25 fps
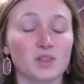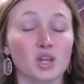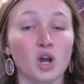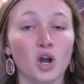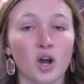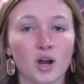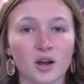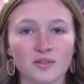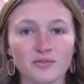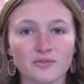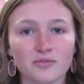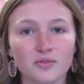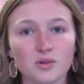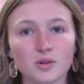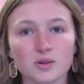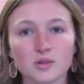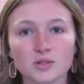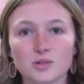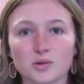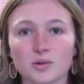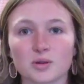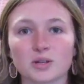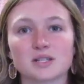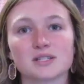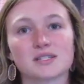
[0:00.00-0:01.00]
hurtful
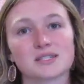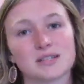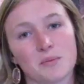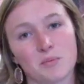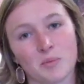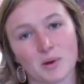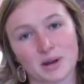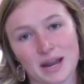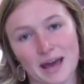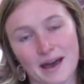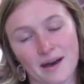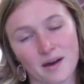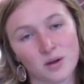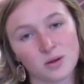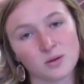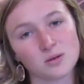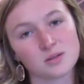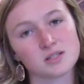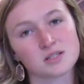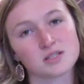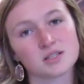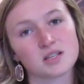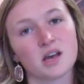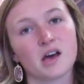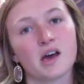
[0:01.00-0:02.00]
towards someone
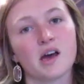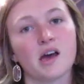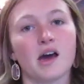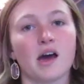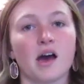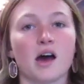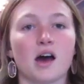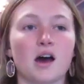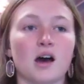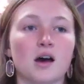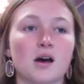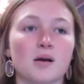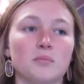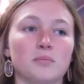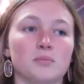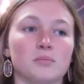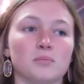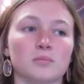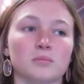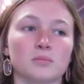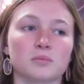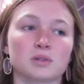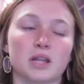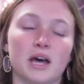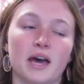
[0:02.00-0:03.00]
else,
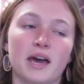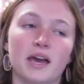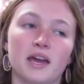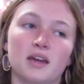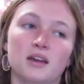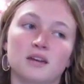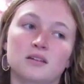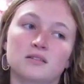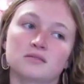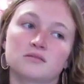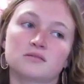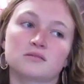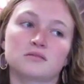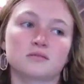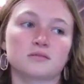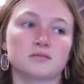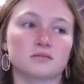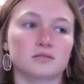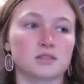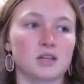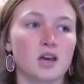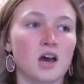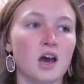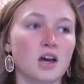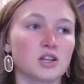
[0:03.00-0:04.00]
like
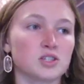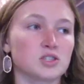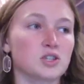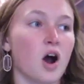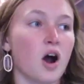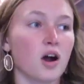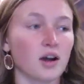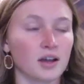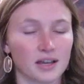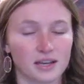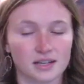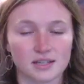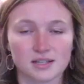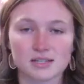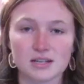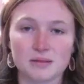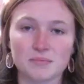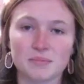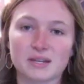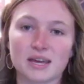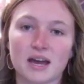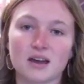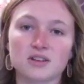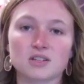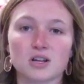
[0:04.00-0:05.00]
talking to
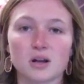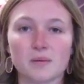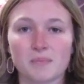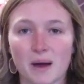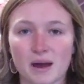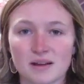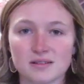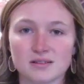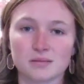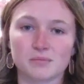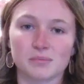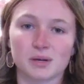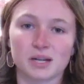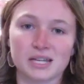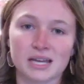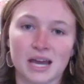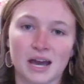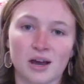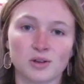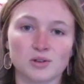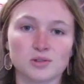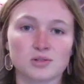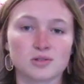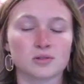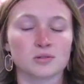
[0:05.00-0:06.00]
somebody else or about somebody
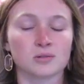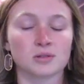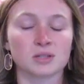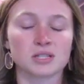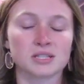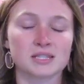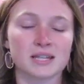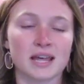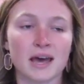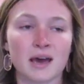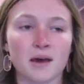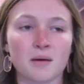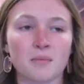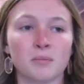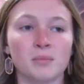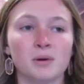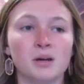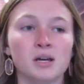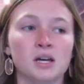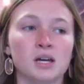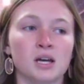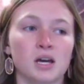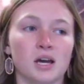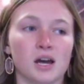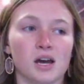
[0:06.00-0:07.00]
else towards them
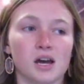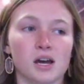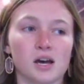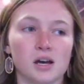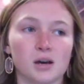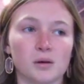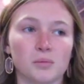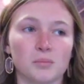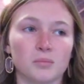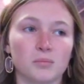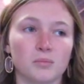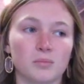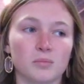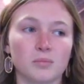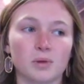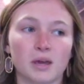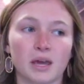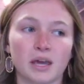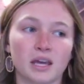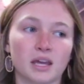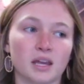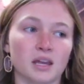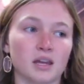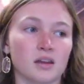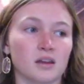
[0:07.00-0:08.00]

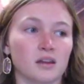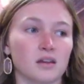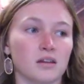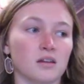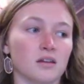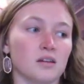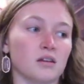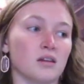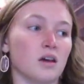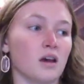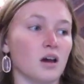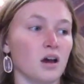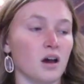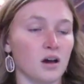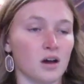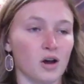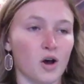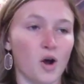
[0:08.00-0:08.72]
in a